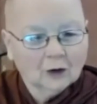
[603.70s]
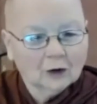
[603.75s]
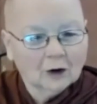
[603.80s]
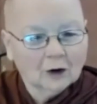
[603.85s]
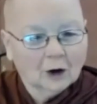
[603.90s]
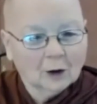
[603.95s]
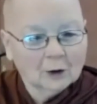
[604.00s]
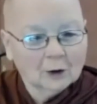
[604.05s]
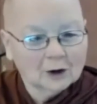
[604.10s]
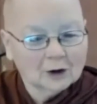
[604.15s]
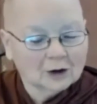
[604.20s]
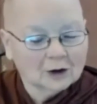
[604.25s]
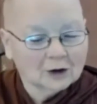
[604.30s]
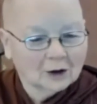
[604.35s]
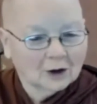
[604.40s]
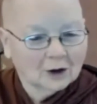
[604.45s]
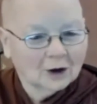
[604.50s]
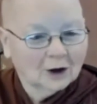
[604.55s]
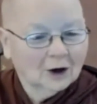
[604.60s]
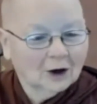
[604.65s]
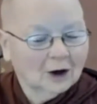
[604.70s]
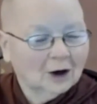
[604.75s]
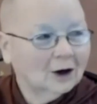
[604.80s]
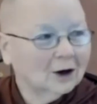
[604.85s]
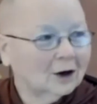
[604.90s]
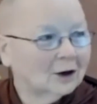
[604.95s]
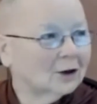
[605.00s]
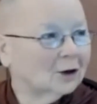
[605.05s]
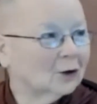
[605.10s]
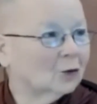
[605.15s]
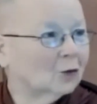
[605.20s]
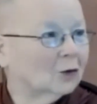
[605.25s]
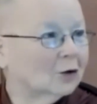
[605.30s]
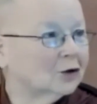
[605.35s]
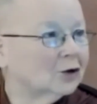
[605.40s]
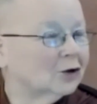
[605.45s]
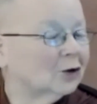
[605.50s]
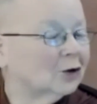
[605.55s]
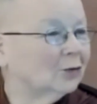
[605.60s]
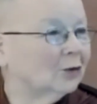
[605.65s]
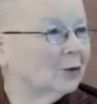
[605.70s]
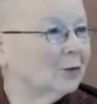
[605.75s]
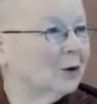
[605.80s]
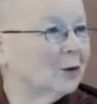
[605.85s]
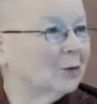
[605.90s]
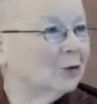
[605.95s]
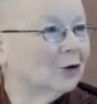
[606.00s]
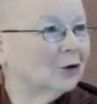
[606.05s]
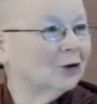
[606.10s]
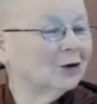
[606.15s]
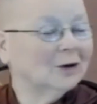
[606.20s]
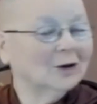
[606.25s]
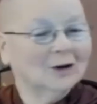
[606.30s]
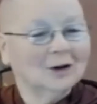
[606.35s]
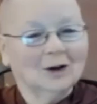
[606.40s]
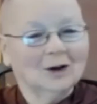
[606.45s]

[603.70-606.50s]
Dhammas that one should remember